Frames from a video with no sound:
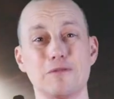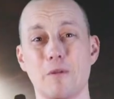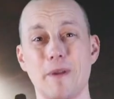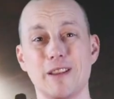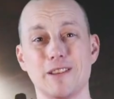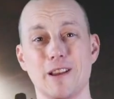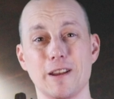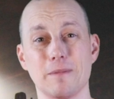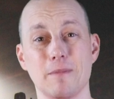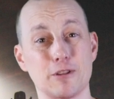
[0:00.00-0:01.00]
get to our bass
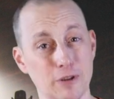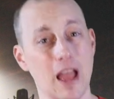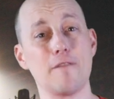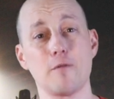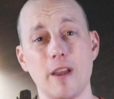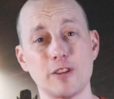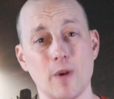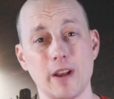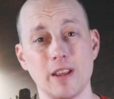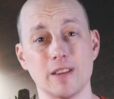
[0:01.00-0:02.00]
line. Make sure to have your bass ready